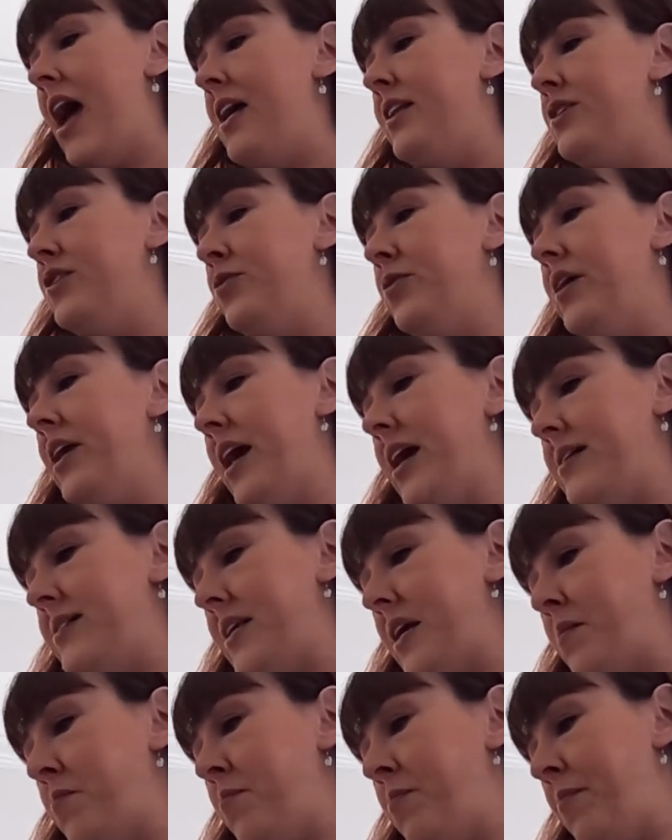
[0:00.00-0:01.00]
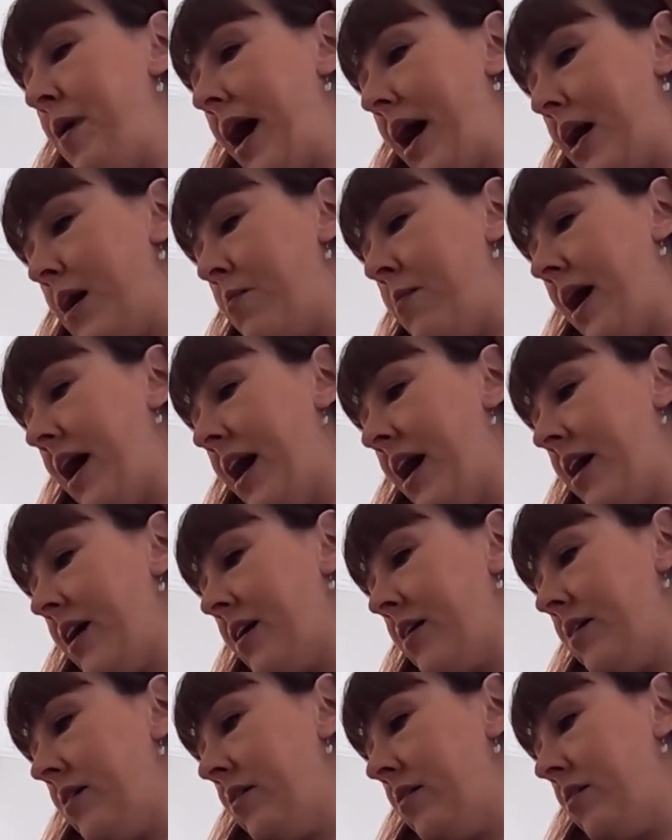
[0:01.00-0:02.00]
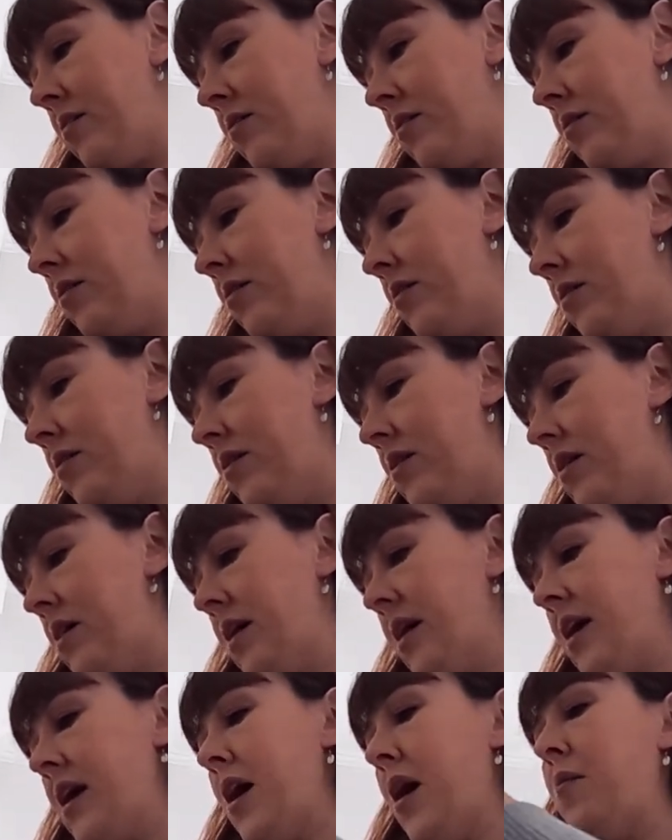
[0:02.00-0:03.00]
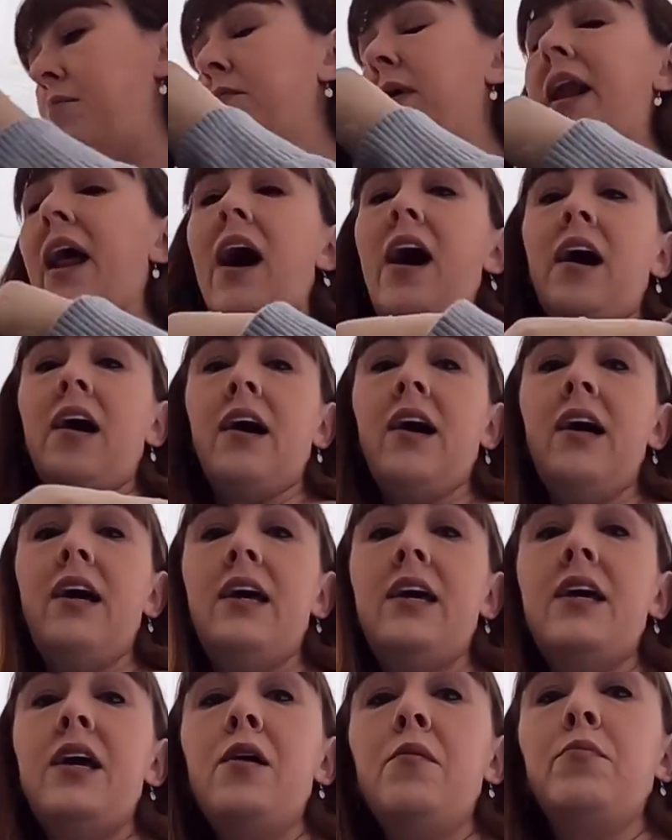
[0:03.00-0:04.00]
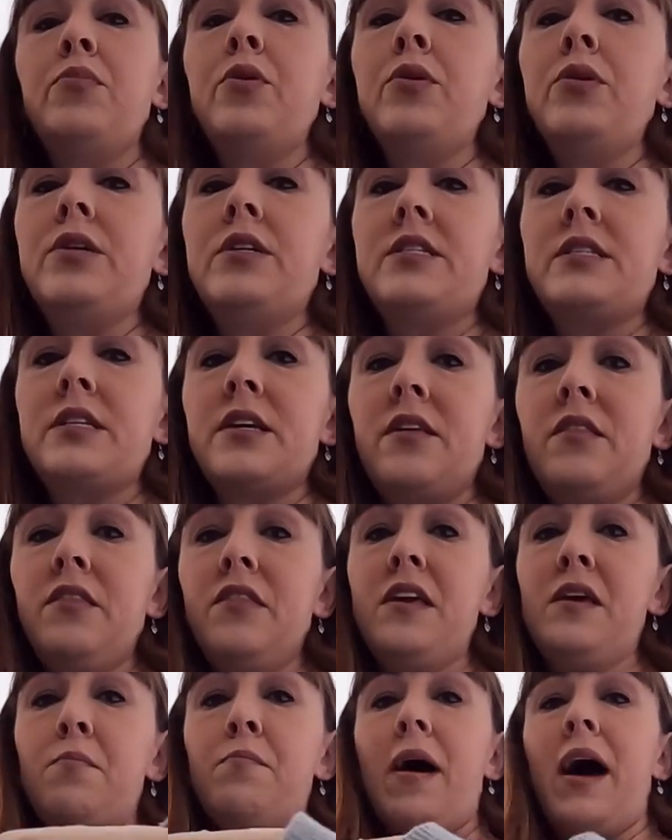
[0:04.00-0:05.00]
and do it as a backpack, but I put the